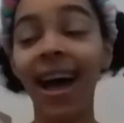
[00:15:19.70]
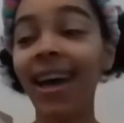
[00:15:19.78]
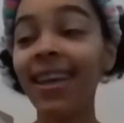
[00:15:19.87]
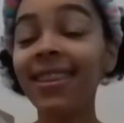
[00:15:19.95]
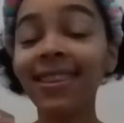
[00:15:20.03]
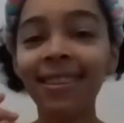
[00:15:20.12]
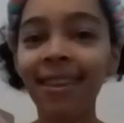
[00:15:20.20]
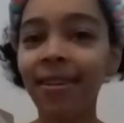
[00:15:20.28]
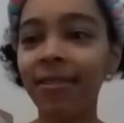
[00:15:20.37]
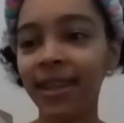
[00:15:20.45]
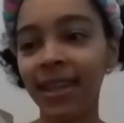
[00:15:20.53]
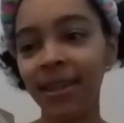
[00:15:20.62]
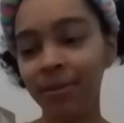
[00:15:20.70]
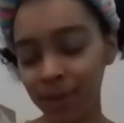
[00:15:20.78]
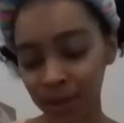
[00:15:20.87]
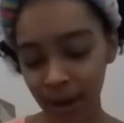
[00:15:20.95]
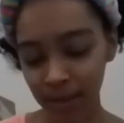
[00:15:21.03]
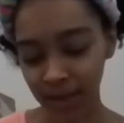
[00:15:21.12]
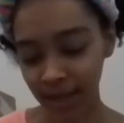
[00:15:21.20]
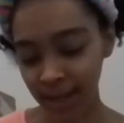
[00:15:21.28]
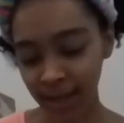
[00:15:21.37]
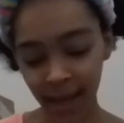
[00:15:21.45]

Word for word: I love eating with chopsticks.